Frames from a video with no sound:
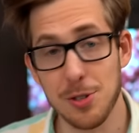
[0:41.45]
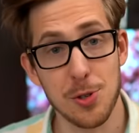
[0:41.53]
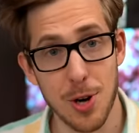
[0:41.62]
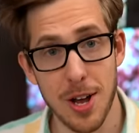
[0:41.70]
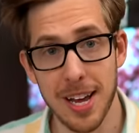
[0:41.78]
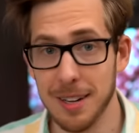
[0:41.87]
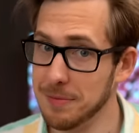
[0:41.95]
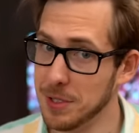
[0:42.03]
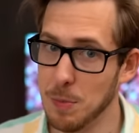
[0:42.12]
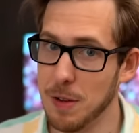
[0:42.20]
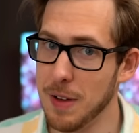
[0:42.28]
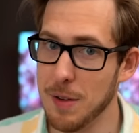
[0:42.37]
Australia,
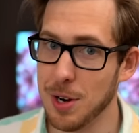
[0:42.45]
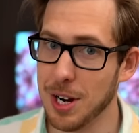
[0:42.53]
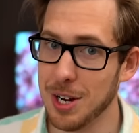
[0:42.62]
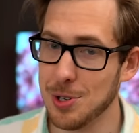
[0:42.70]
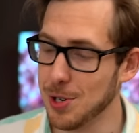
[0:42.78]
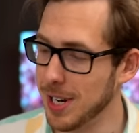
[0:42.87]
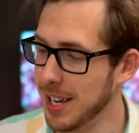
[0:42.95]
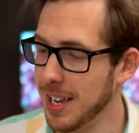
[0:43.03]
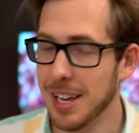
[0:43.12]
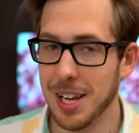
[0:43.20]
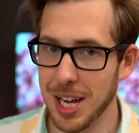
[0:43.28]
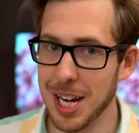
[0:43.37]
it's my favorite country
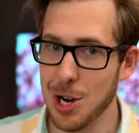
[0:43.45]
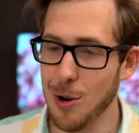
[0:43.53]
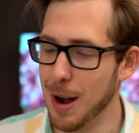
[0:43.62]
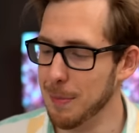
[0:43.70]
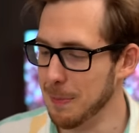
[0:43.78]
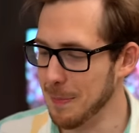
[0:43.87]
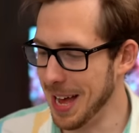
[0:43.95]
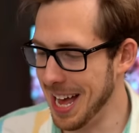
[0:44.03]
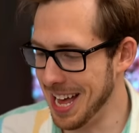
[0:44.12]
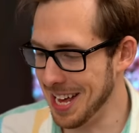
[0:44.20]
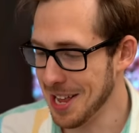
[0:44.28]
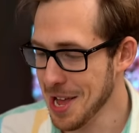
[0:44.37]
in Europe.
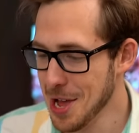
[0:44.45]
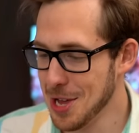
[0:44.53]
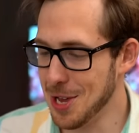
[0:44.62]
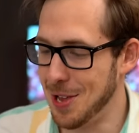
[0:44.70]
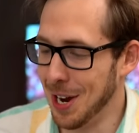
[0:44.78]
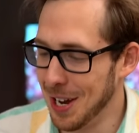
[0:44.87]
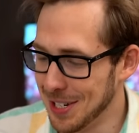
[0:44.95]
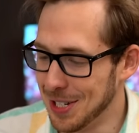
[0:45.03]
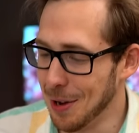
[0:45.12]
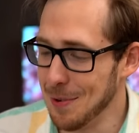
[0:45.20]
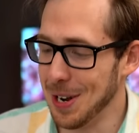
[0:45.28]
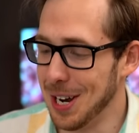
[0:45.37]
You
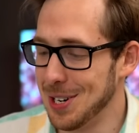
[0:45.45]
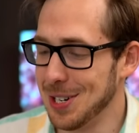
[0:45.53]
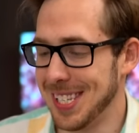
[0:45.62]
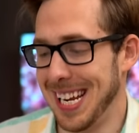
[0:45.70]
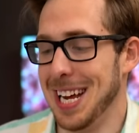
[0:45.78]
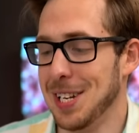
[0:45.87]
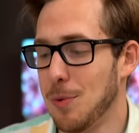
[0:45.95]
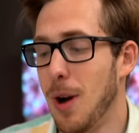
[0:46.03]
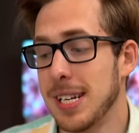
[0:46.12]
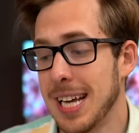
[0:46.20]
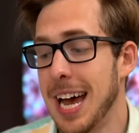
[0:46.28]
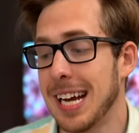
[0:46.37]
don't understand
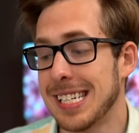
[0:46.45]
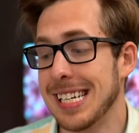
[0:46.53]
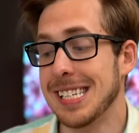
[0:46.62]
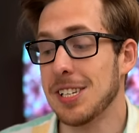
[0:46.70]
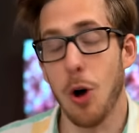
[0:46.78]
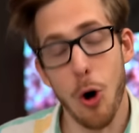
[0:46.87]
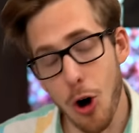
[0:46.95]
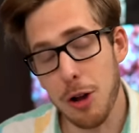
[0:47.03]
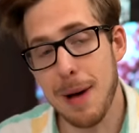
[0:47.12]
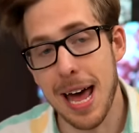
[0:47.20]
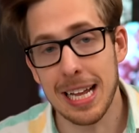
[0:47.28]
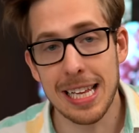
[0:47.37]
why tax isn't
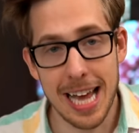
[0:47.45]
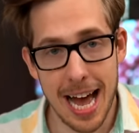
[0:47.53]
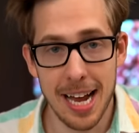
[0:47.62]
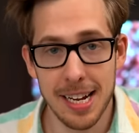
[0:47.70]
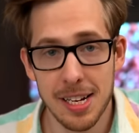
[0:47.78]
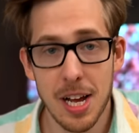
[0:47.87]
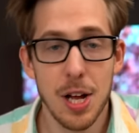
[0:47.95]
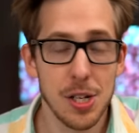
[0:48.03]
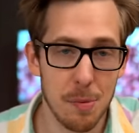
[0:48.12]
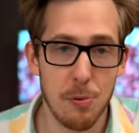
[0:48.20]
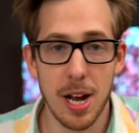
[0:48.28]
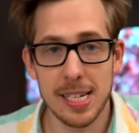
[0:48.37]
automatically added
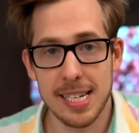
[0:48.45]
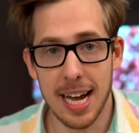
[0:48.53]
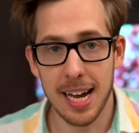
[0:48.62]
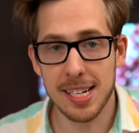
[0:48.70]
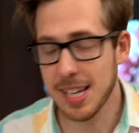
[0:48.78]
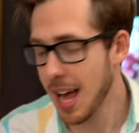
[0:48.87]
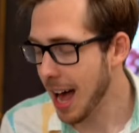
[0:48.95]
to price tags.